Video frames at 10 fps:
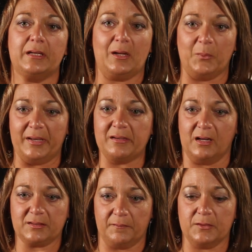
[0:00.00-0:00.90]
And I went and
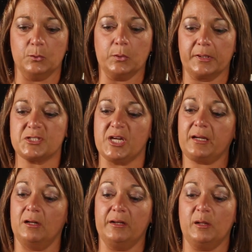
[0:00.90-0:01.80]
knocked on the door to
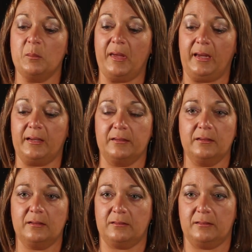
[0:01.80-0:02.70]
check on him,
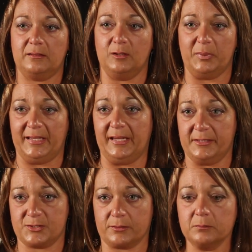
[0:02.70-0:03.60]
and nobody
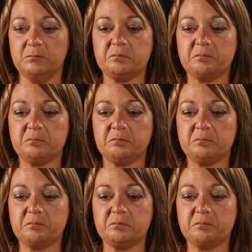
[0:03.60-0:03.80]
answered.